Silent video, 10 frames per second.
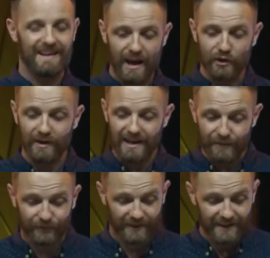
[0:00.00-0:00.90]
and now you're
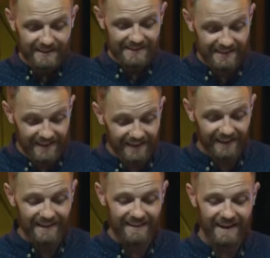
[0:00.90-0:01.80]
left
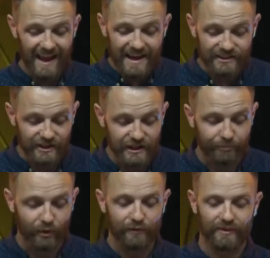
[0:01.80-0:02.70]
sitting in the ash
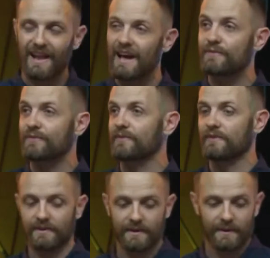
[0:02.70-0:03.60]
heap of life,